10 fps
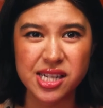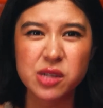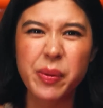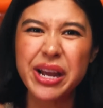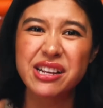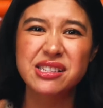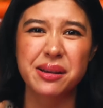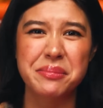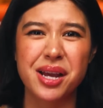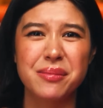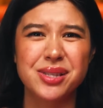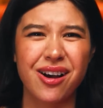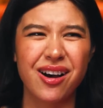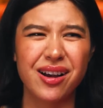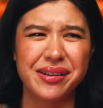despite his sometimes
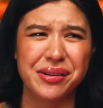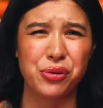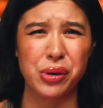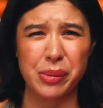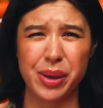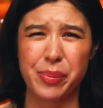odd and creepy